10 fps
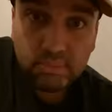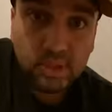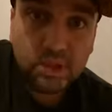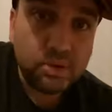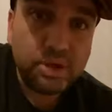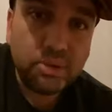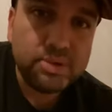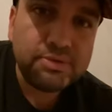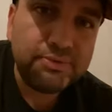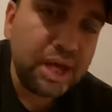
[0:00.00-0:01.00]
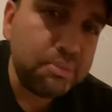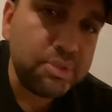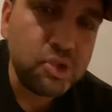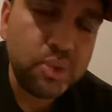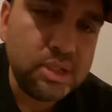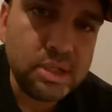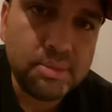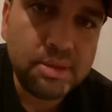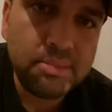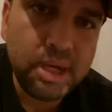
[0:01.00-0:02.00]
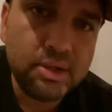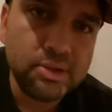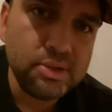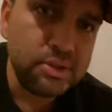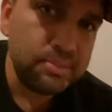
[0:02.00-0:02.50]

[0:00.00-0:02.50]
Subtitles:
there was a fight between some of the males,